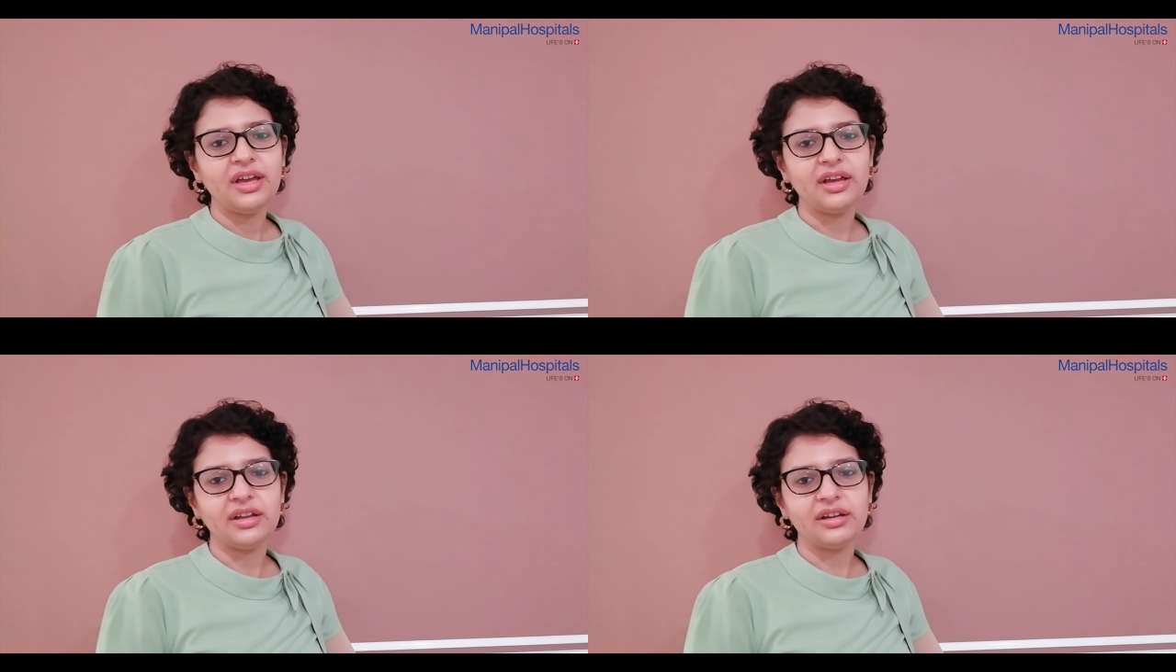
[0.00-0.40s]

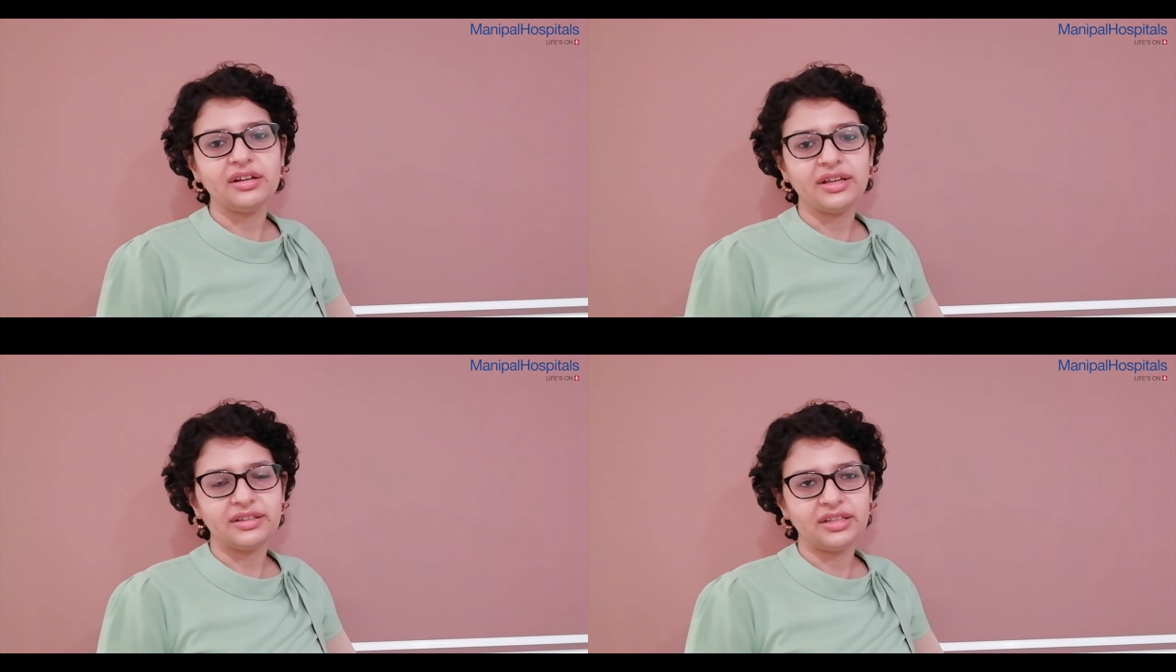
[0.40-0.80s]
And
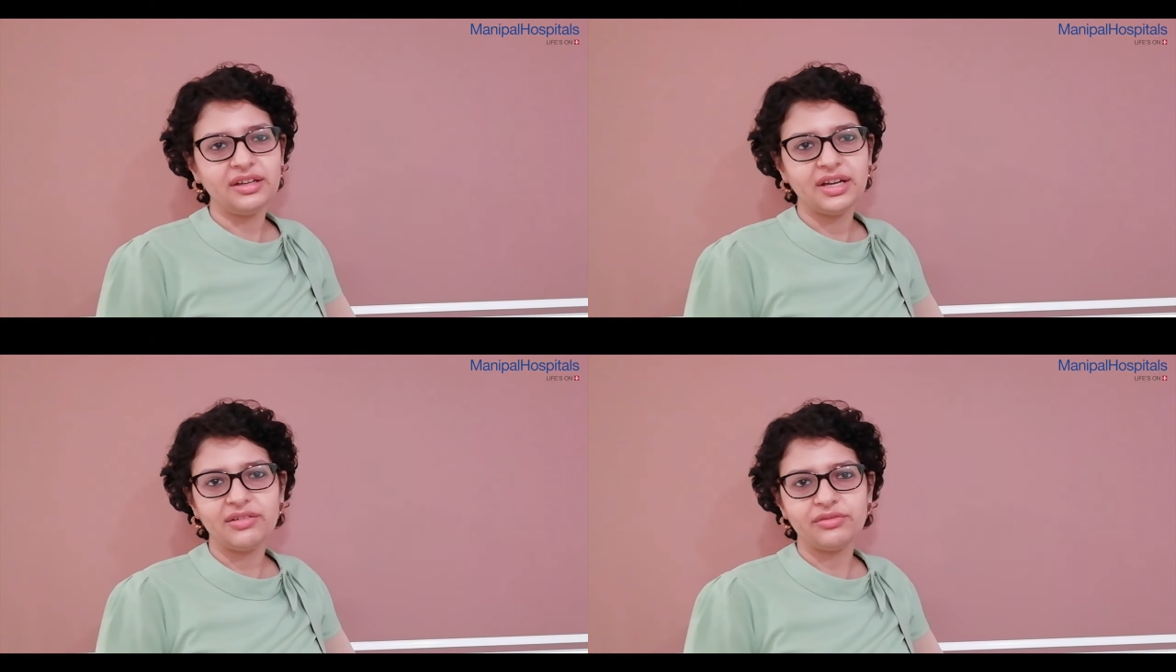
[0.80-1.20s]
I
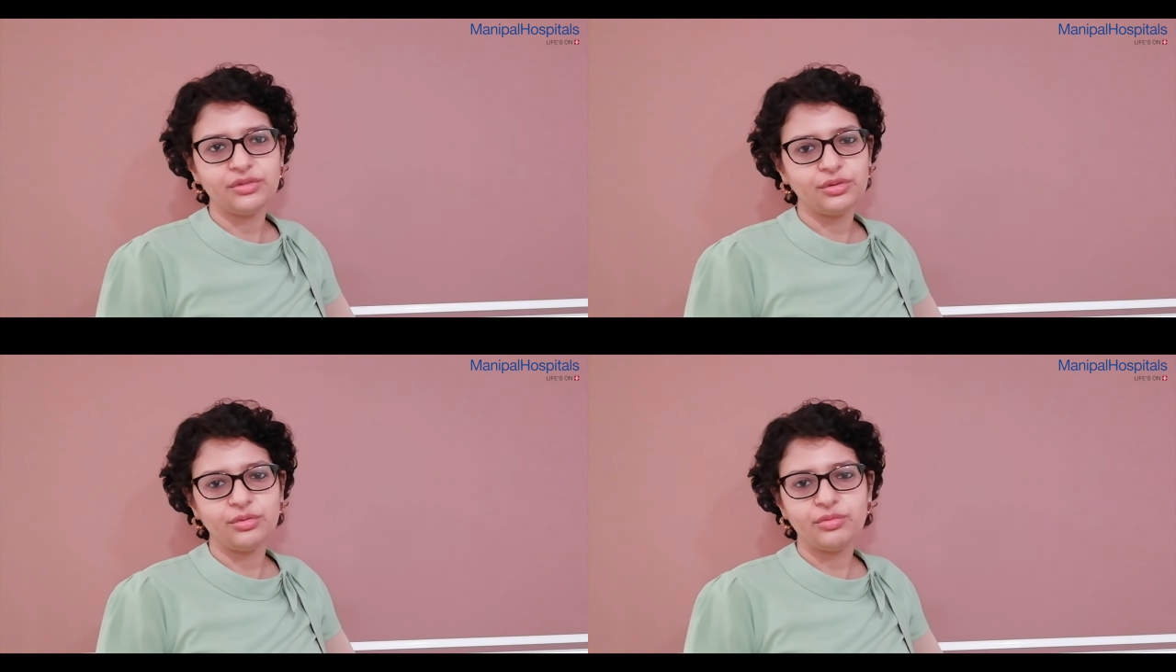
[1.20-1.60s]
think I have
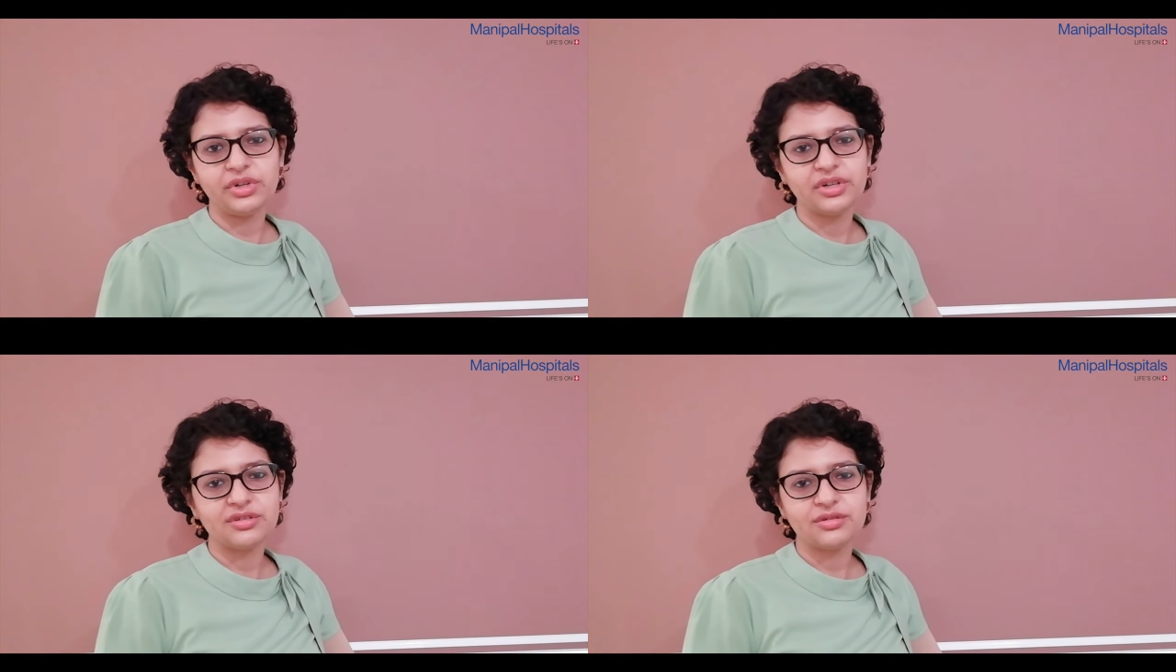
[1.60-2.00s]
no
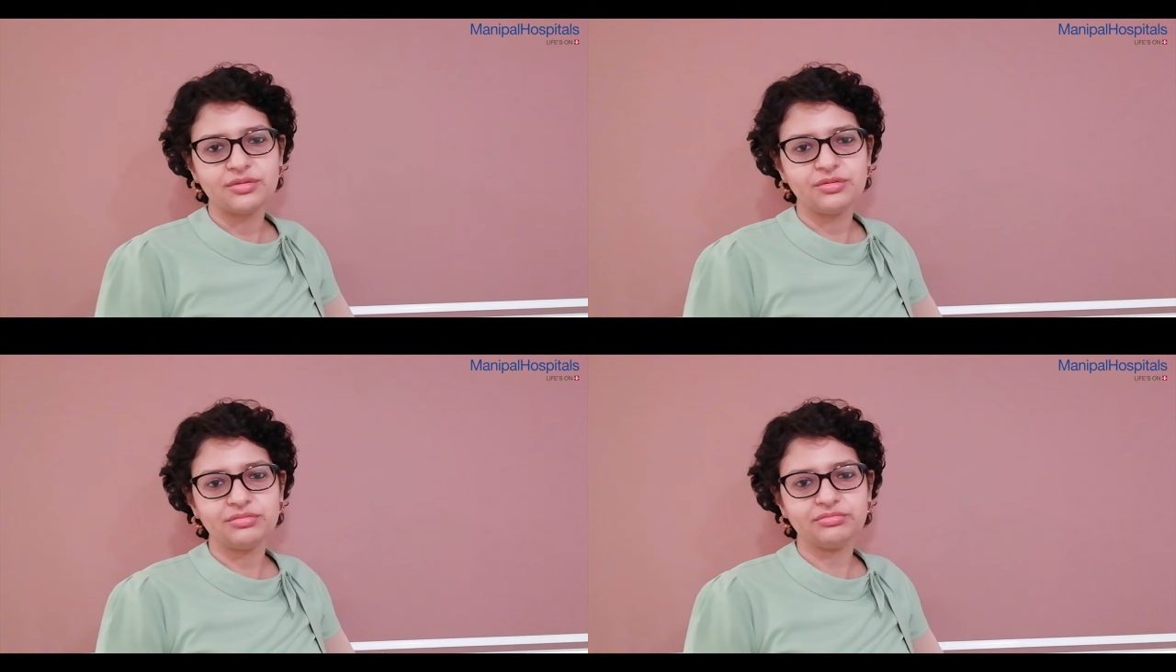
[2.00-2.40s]
words
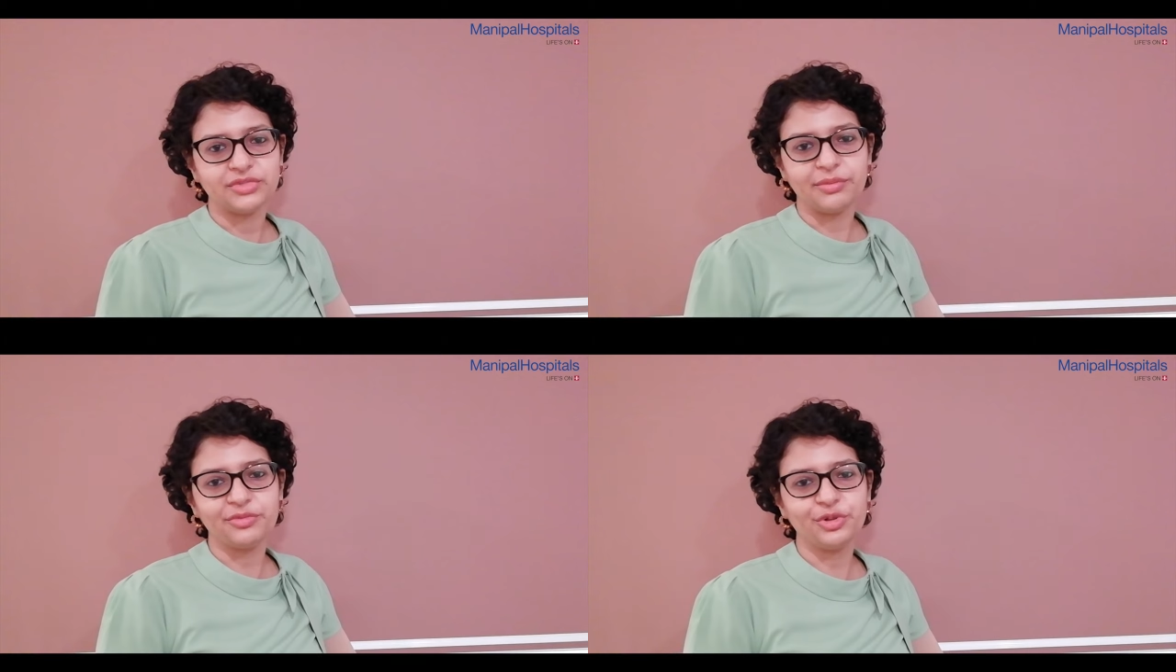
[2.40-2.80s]
to,
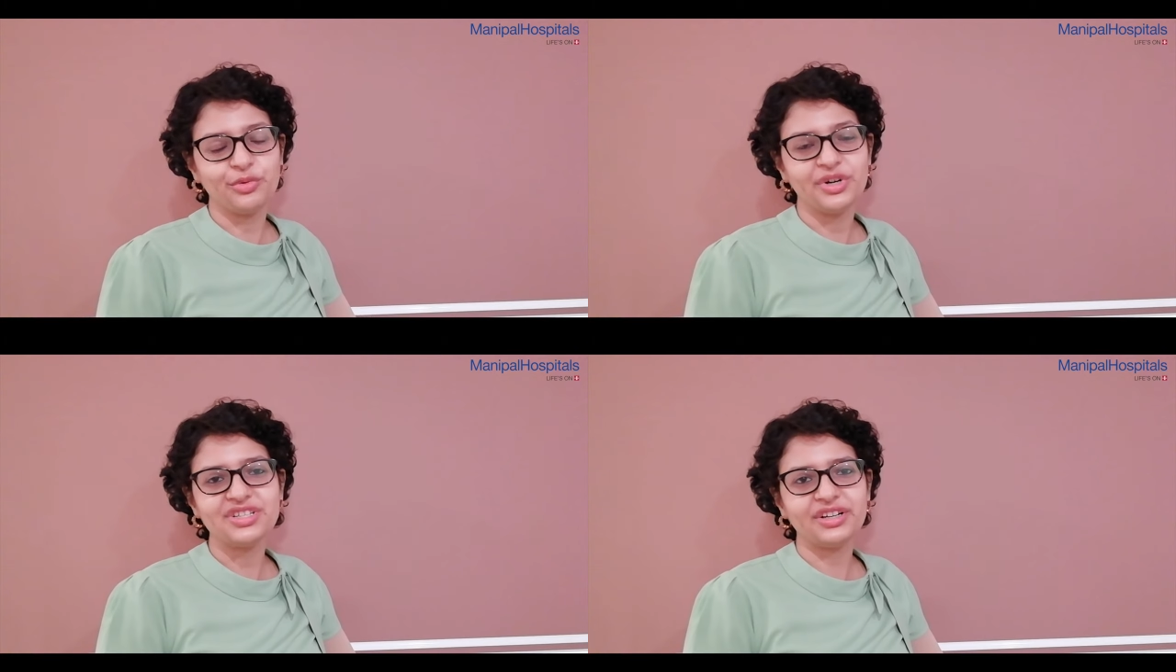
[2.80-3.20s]
no
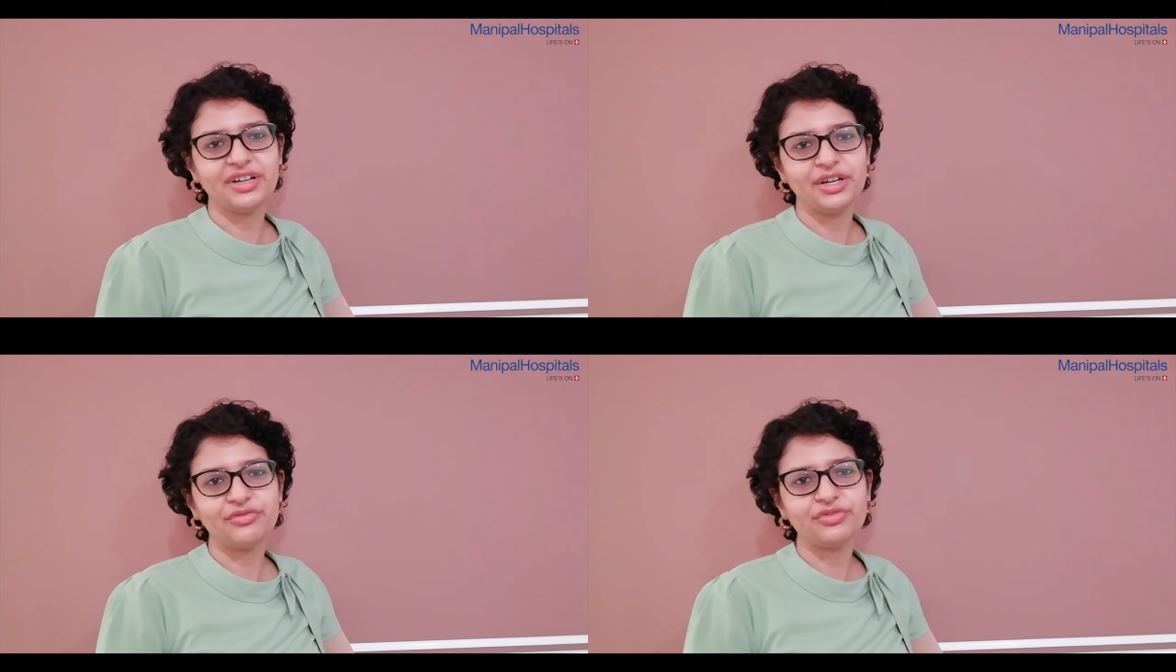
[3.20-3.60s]
words are
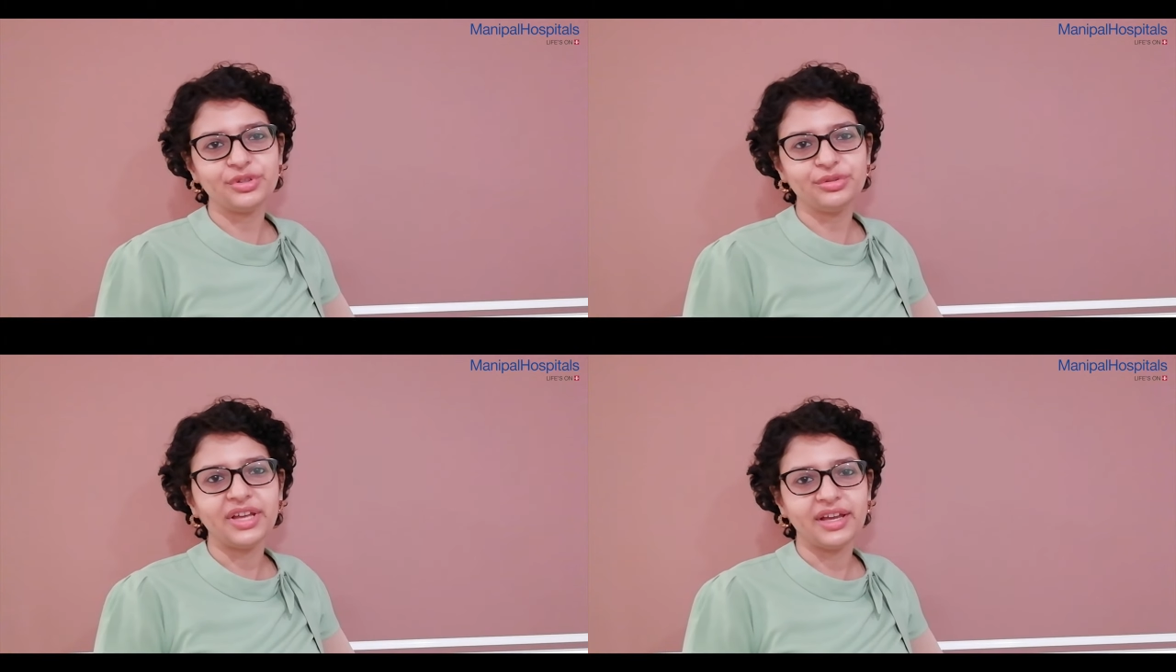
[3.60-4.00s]
enough
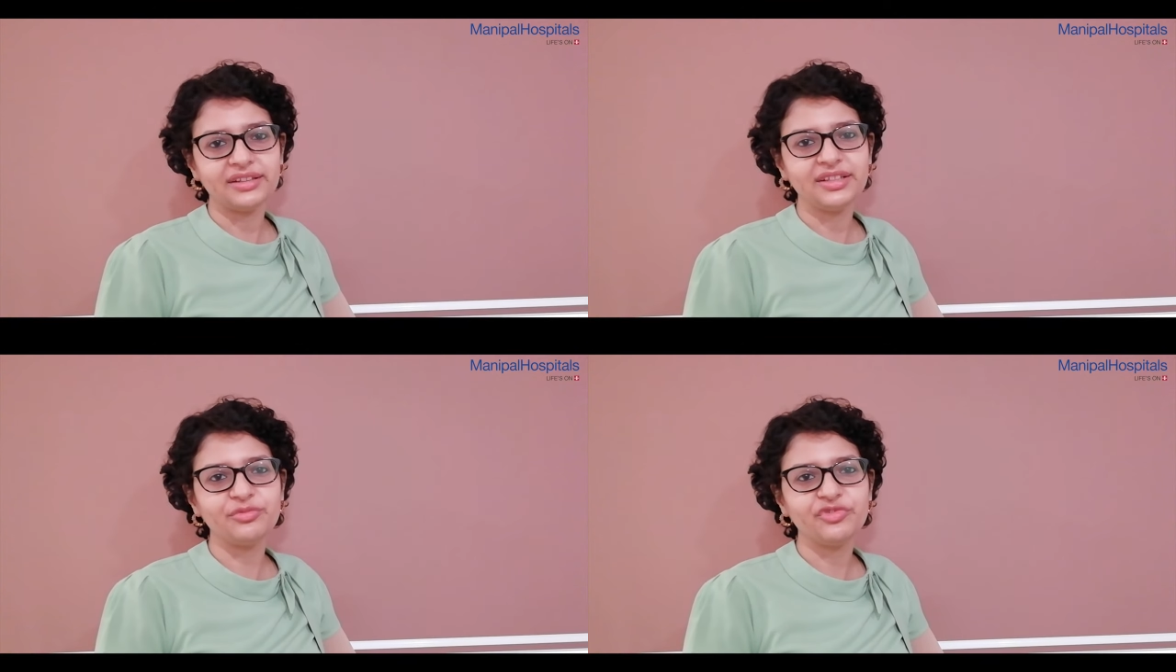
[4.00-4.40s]
to
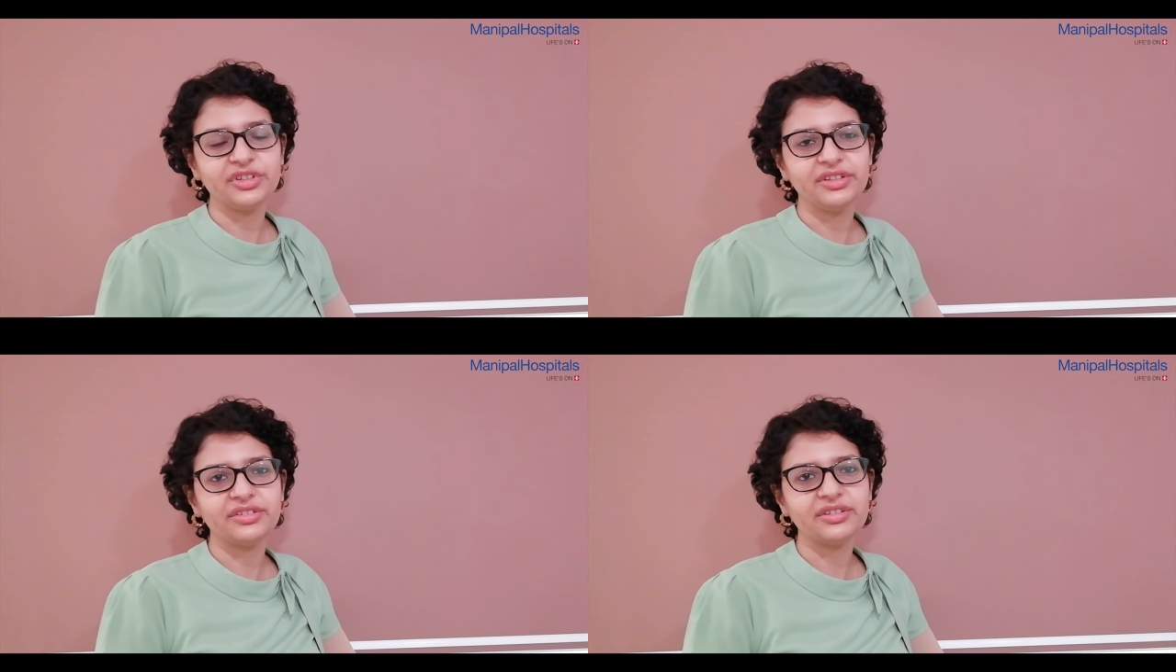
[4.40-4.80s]
thank them for
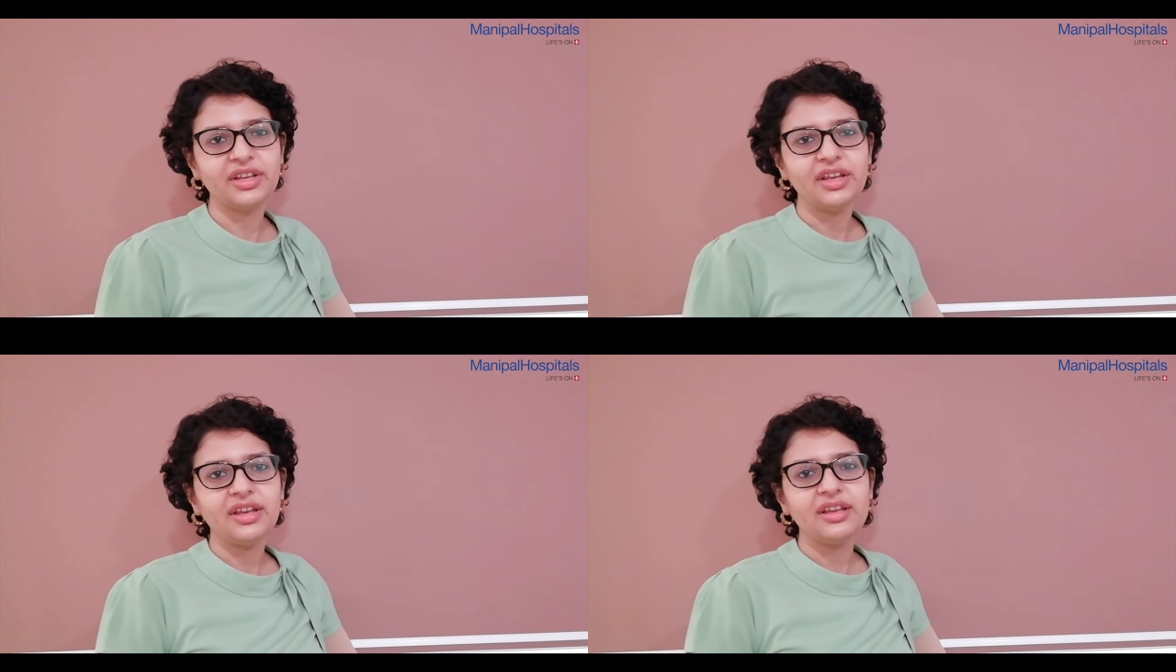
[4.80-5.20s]
this.